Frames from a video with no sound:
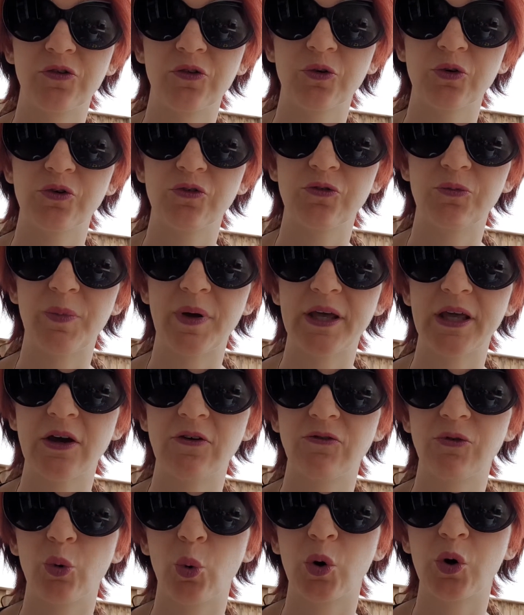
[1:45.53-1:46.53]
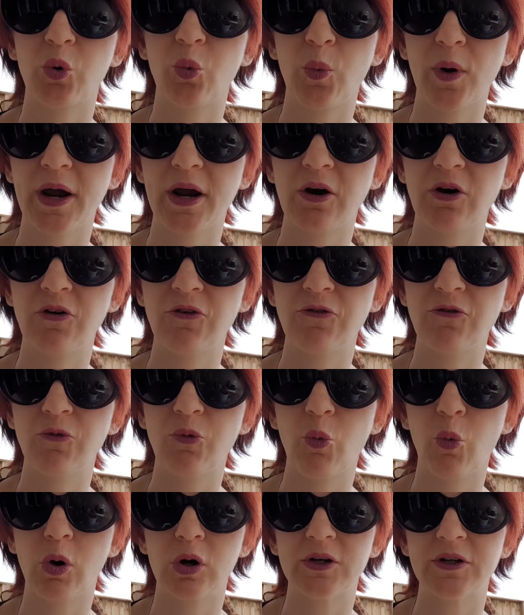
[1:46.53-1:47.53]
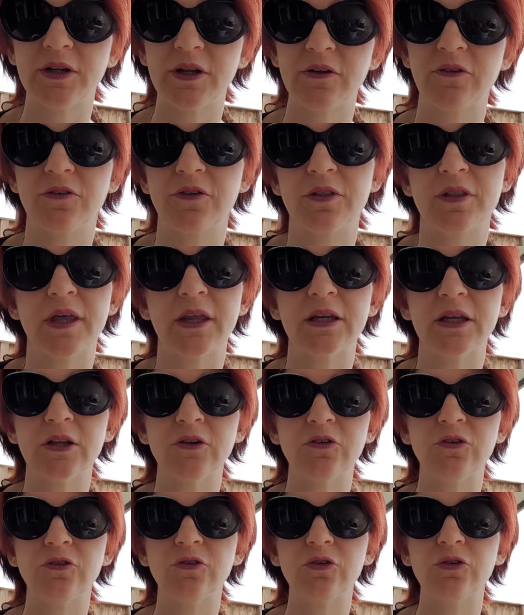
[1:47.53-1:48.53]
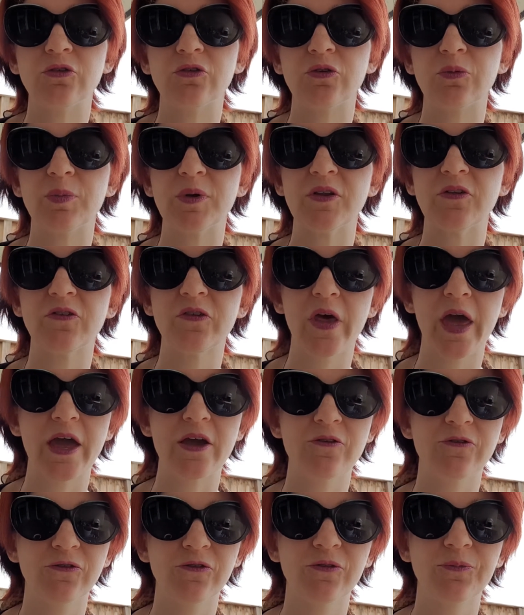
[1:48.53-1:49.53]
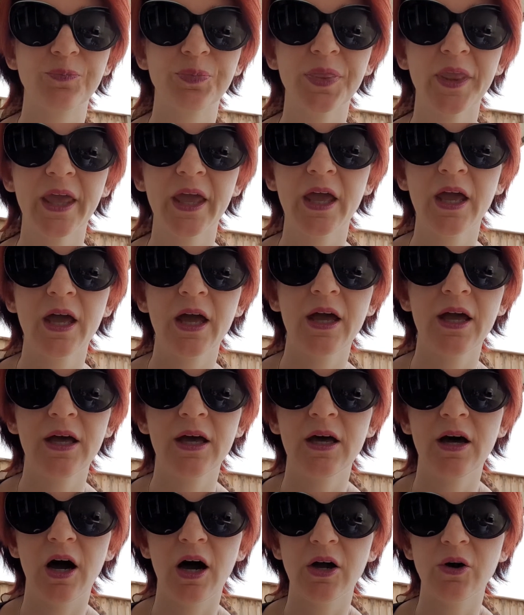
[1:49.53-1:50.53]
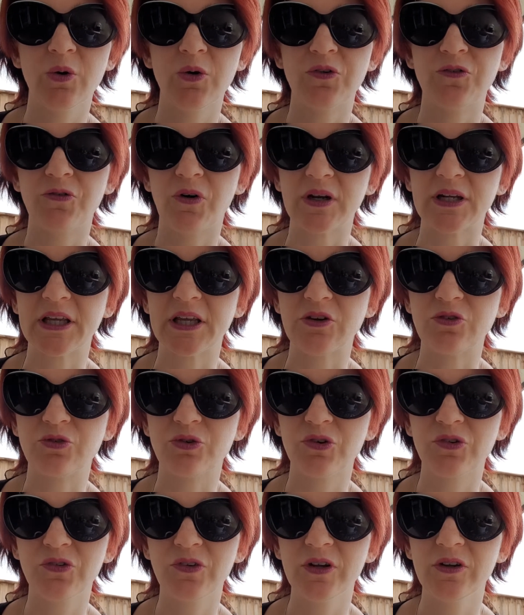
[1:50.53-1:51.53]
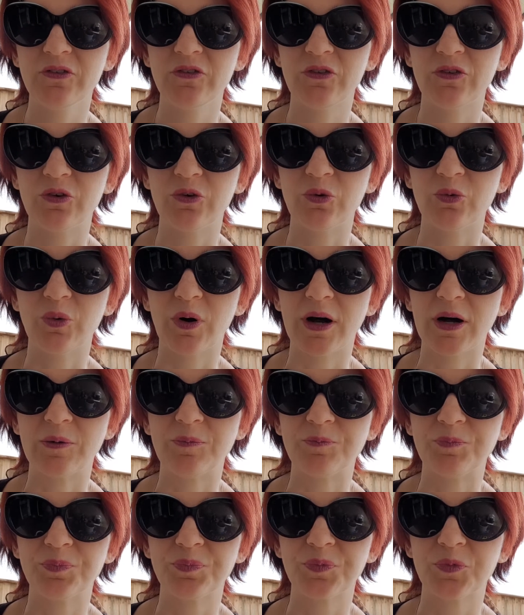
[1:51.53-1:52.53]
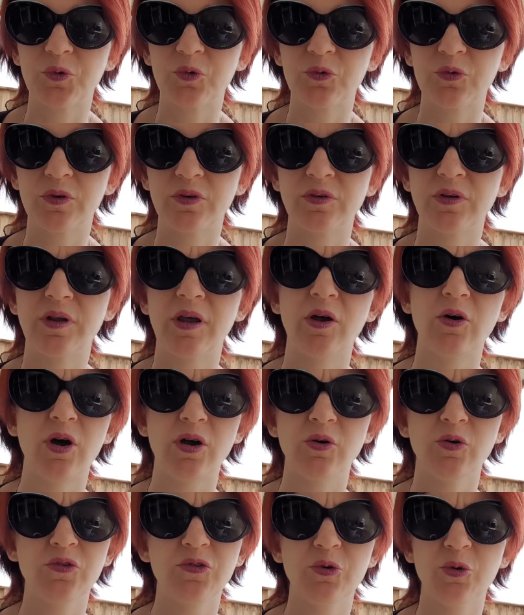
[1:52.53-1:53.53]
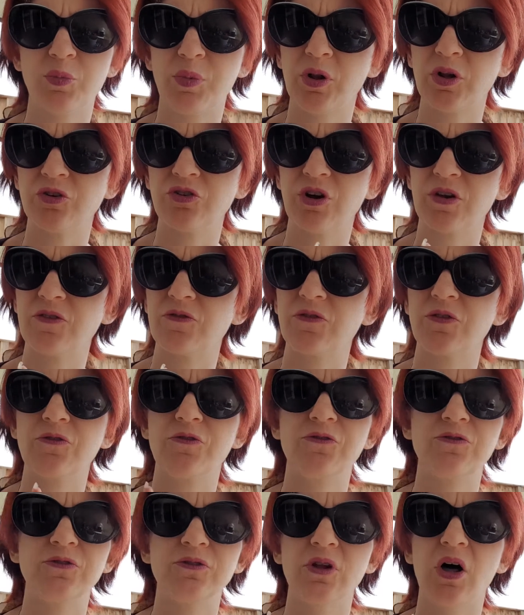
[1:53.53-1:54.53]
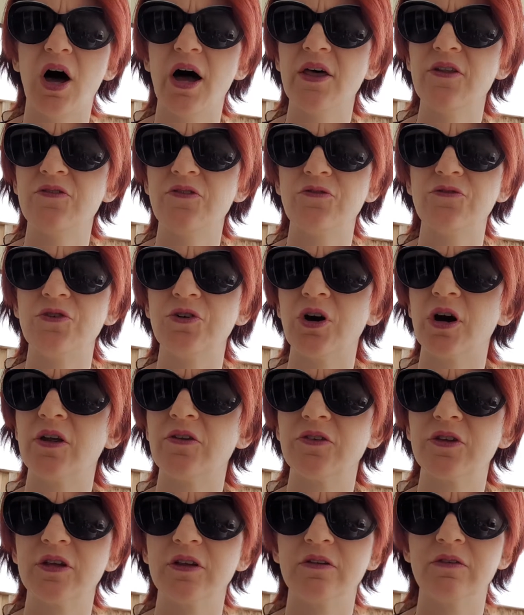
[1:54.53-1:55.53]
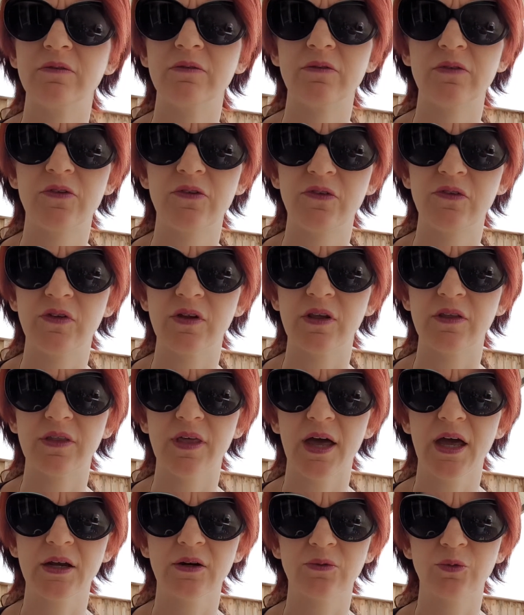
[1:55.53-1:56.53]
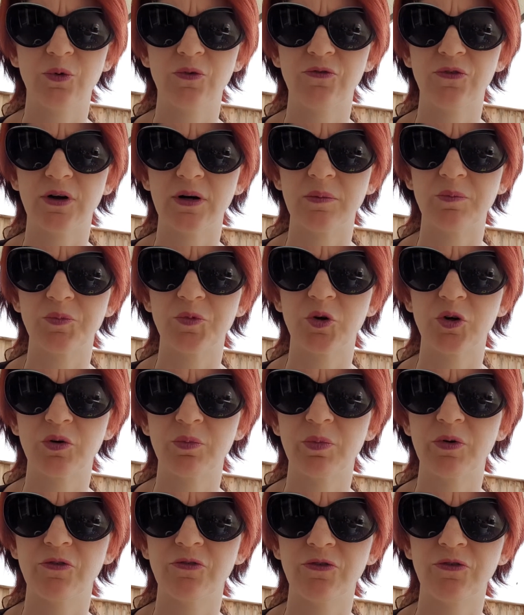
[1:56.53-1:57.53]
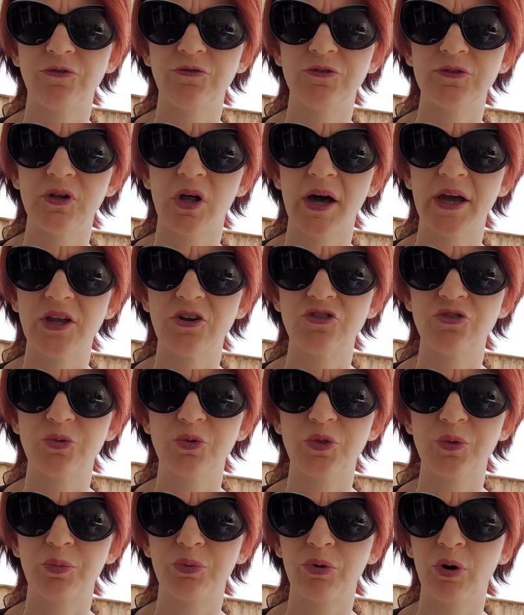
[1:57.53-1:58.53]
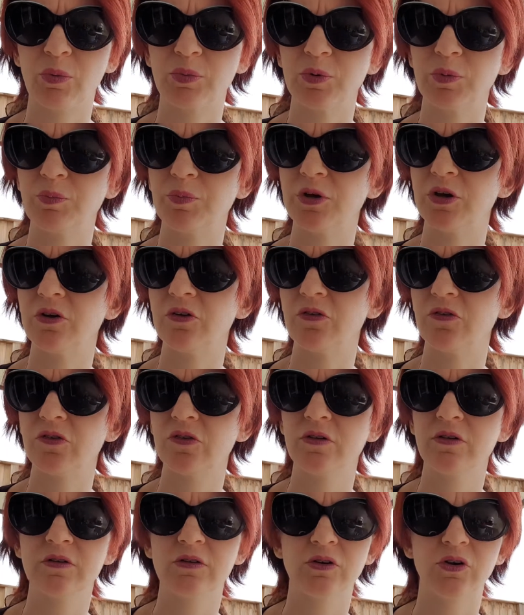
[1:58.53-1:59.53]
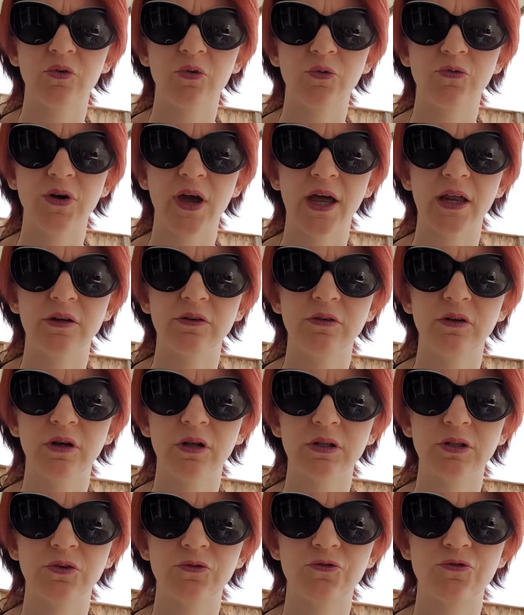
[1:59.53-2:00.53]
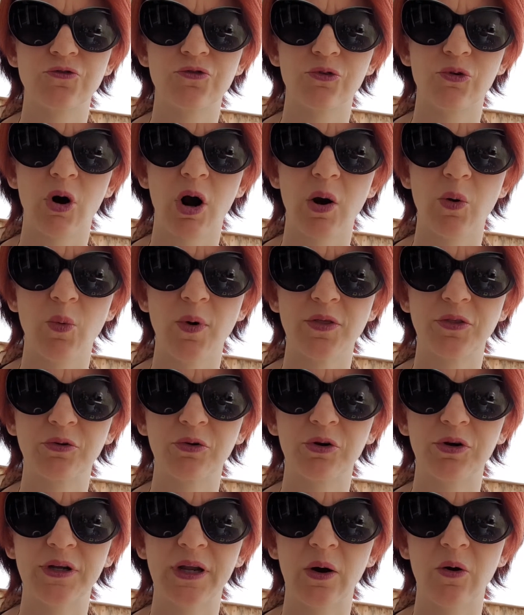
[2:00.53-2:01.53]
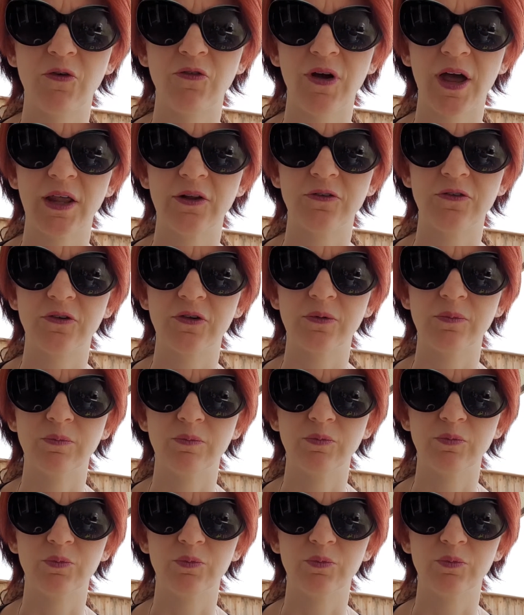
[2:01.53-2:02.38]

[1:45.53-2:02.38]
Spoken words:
sort of make everyone aware of what it is that they need to do to be safe. I always find it interesting to and I also apologise for the flies if you guys can see that. We've got a bit of a fly issue with the problem because, you know, we've had a lot of dry weather and now we've had some